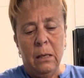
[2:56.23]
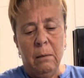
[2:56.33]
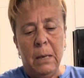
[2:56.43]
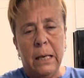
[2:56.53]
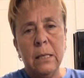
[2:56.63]

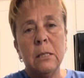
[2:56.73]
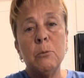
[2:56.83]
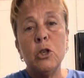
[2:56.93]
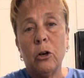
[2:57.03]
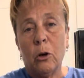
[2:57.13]
making some
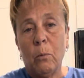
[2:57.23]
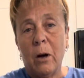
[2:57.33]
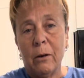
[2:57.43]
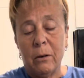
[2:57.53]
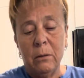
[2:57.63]
sugar
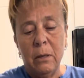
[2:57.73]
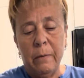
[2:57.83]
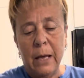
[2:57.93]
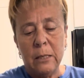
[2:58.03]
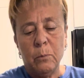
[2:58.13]
water, and
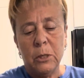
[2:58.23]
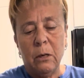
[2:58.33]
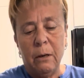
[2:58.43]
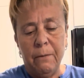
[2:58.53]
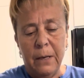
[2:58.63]
that's what's
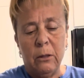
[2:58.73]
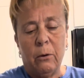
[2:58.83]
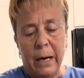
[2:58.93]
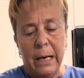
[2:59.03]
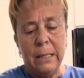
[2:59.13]
going to feed the
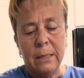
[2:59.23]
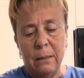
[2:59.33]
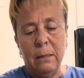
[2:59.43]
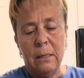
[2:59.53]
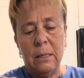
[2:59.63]
grains,
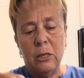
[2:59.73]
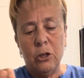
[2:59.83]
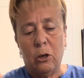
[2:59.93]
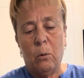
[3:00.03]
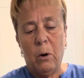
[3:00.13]
is the
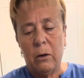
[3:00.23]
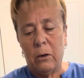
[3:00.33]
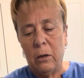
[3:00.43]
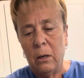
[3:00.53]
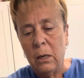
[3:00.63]
sugar water.
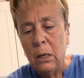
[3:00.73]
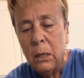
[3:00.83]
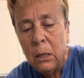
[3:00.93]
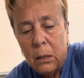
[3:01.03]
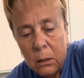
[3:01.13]

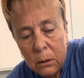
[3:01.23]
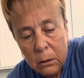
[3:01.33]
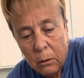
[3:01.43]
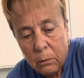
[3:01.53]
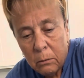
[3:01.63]

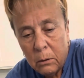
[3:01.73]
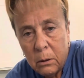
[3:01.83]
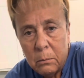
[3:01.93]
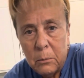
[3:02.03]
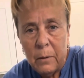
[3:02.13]
So
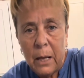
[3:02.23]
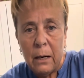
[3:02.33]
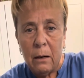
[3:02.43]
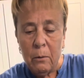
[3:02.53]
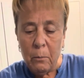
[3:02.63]
move that
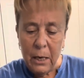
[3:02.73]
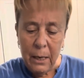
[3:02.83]
out of the way.